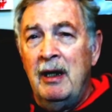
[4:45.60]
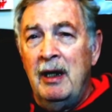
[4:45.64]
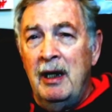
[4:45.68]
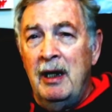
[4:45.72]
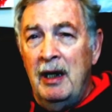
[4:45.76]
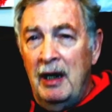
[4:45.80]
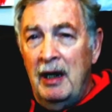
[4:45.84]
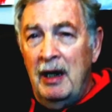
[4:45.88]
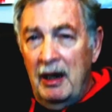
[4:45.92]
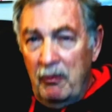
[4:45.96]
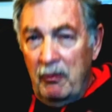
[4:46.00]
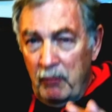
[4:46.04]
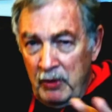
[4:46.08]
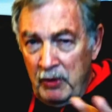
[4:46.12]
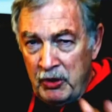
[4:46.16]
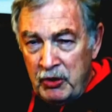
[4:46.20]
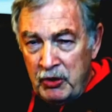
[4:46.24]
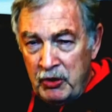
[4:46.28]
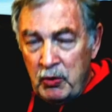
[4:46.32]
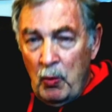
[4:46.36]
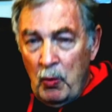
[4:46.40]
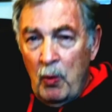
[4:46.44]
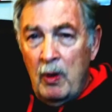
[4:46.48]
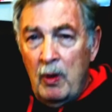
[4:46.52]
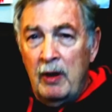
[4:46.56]
in
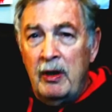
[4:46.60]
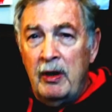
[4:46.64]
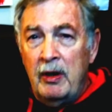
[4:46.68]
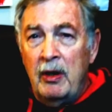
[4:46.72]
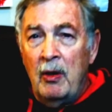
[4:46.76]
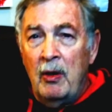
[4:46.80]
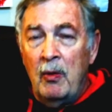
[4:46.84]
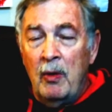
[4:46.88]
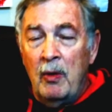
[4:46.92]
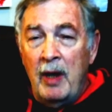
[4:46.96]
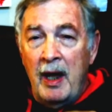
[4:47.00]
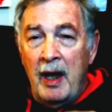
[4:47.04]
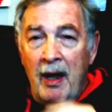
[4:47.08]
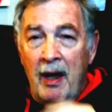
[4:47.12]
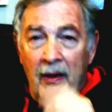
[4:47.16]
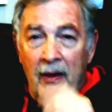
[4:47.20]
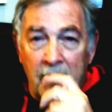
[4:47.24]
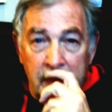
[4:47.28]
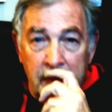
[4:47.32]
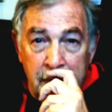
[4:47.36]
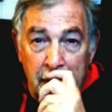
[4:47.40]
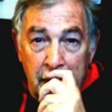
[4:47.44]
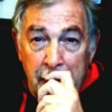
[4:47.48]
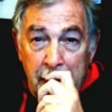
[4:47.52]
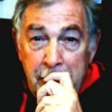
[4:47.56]
restoring the old house.
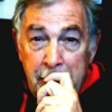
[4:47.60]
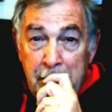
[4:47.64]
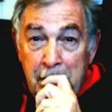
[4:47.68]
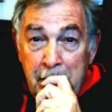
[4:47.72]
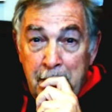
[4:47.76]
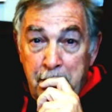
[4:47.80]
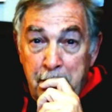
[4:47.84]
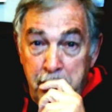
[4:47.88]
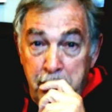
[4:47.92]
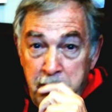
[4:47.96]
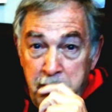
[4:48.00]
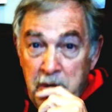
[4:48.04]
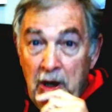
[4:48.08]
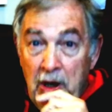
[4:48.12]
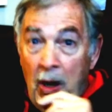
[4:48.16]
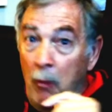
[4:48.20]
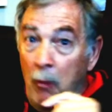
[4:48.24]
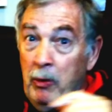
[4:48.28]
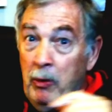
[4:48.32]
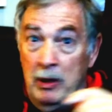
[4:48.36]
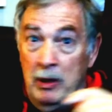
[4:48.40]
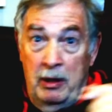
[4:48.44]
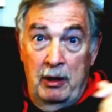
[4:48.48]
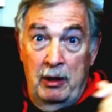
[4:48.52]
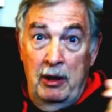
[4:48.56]
And I said, yeah, I
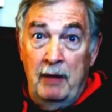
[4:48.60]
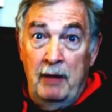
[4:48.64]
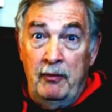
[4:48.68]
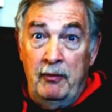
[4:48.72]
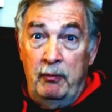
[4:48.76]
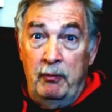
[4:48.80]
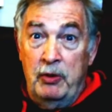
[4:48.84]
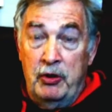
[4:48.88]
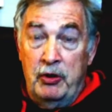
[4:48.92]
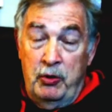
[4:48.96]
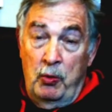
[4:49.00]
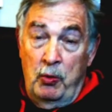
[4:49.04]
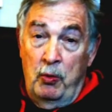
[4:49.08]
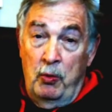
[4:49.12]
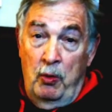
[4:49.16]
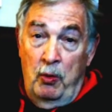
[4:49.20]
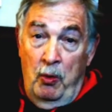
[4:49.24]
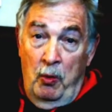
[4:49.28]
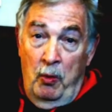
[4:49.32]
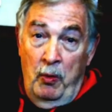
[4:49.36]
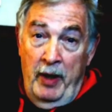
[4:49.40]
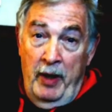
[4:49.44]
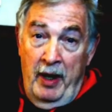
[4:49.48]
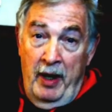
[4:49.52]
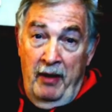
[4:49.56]
would love to restore an
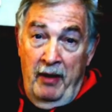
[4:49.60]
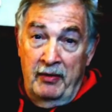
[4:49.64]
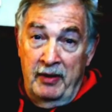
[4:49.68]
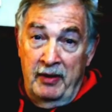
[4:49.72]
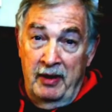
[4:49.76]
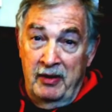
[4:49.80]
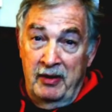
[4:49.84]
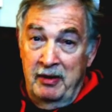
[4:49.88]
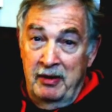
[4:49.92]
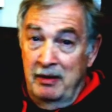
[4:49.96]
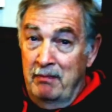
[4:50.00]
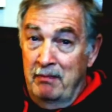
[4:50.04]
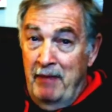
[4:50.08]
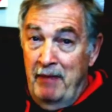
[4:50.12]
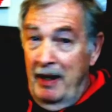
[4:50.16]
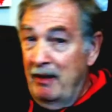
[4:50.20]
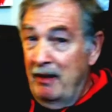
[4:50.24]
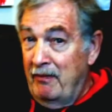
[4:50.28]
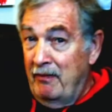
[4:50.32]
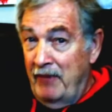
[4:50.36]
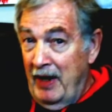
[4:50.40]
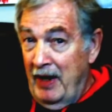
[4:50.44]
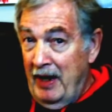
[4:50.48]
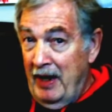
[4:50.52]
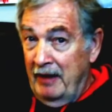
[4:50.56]
old house. I said, as a matter of
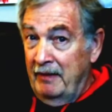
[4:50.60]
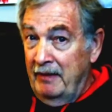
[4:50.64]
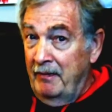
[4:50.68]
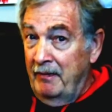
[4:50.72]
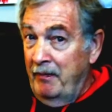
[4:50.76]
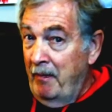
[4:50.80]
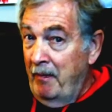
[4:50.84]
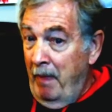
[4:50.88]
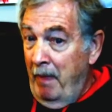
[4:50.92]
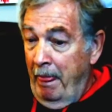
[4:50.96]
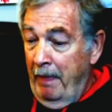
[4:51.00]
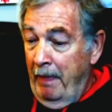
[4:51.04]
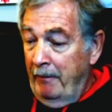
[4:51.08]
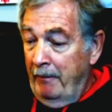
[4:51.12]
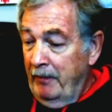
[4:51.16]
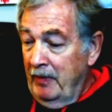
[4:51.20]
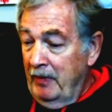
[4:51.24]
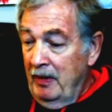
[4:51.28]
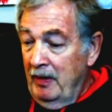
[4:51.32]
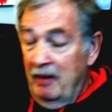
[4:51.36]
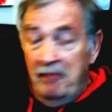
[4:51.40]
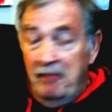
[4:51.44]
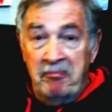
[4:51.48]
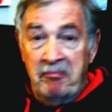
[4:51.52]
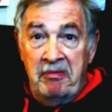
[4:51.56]
fact,
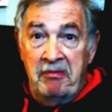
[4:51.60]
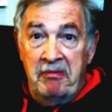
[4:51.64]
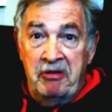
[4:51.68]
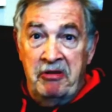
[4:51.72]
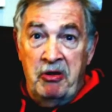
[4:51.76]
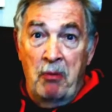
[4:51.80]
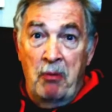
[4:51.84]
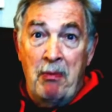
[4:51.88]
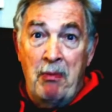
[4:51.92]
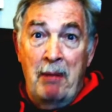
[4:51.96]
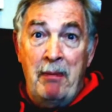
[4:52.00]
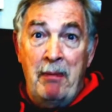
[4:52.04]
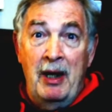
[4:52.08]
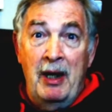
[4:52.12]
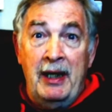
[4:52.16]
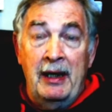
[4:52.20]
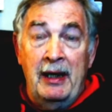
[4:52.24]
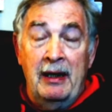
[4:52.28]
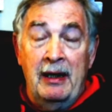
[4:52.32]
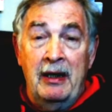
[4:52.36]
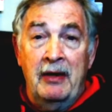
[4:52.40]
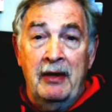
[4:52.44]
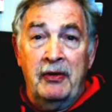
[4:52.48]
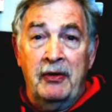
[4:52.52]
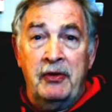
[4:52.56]
it's on my bucket
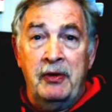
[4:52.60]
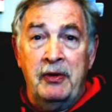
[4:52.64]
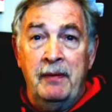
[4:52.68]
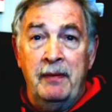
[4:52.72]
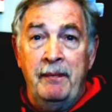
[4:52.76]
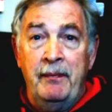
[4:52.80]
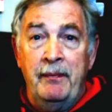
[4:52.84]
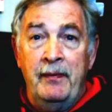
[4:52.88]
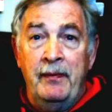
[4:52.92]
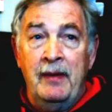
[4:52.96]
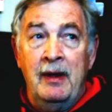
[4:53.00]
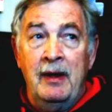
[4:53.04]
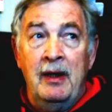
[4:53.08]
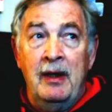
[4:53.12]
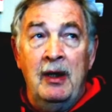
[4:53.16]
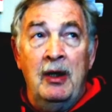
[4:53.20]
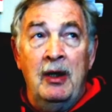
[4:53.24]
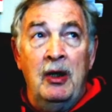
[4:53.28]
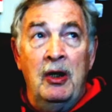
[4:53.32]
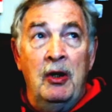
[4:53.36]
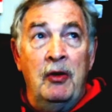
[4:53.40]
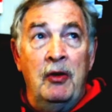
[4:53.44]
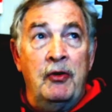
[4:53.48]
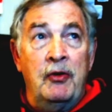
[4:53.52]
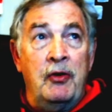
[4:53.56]
list.
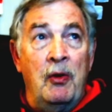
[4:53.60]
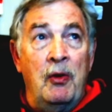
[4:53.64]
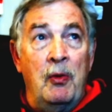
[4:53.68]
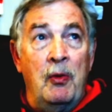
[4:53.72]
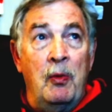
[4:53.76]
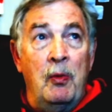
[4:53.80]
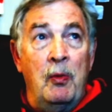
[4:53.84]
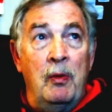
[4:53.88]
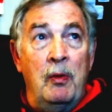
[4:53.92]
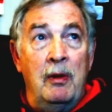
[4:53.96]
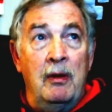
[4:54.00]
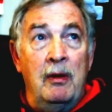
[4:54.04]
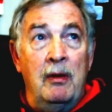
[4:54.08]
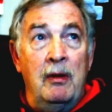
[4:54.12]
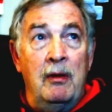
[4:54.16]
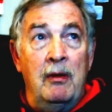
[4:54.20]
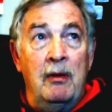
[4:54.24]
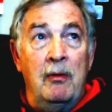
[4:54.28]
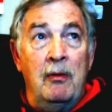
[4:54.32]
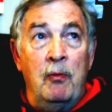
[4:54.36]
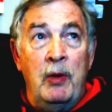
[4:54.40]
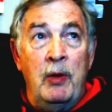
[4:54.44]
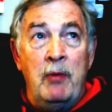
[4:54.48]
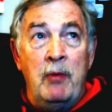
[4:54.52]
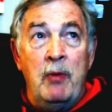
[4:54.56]
So
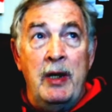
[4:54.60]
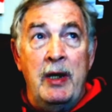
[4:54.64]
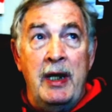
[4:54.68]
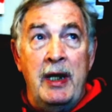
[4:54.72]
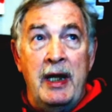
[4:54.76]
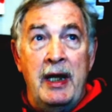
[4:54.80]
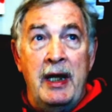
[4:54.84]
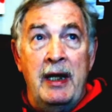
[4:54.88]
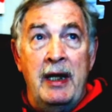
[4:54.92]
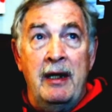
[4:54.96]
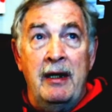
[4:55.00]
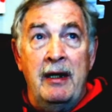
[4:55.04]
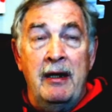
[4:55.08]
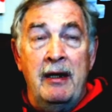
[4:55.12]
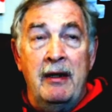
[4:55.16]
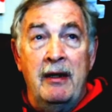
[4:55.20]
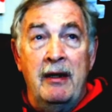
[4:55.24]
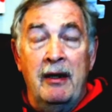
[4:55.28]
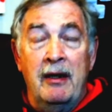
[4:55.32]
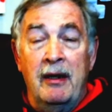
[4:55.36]
we went ahead and